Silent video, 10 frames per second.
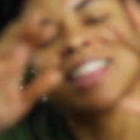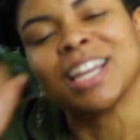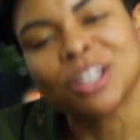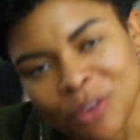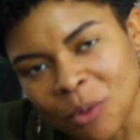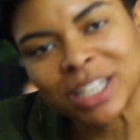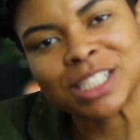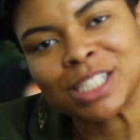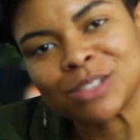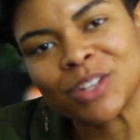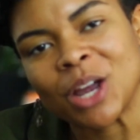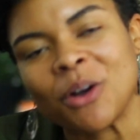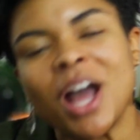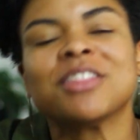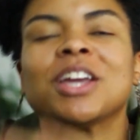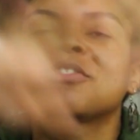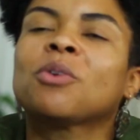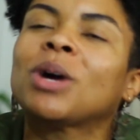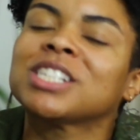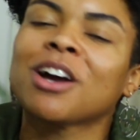Thank you for watching this video. Thank you
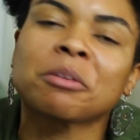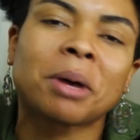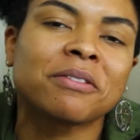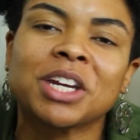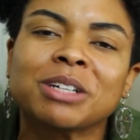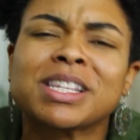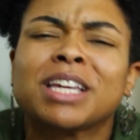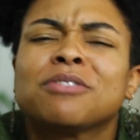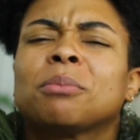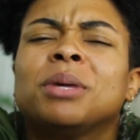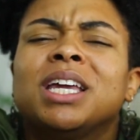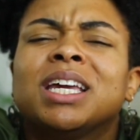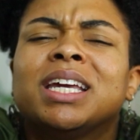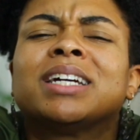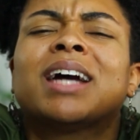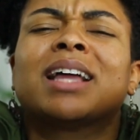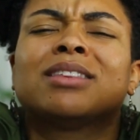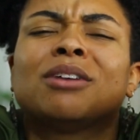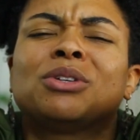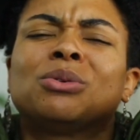for watching all of my videos. Thank you for being here. I
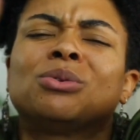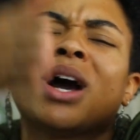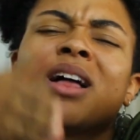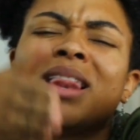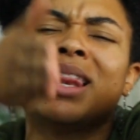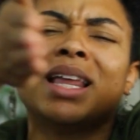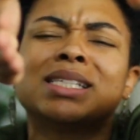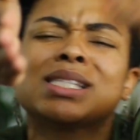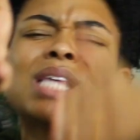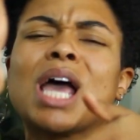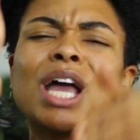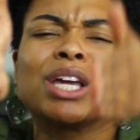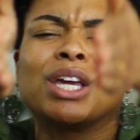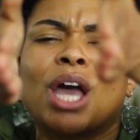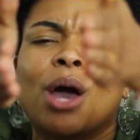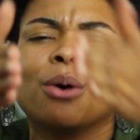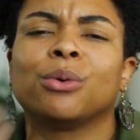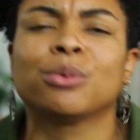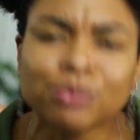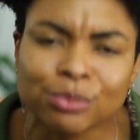love you. Let's go.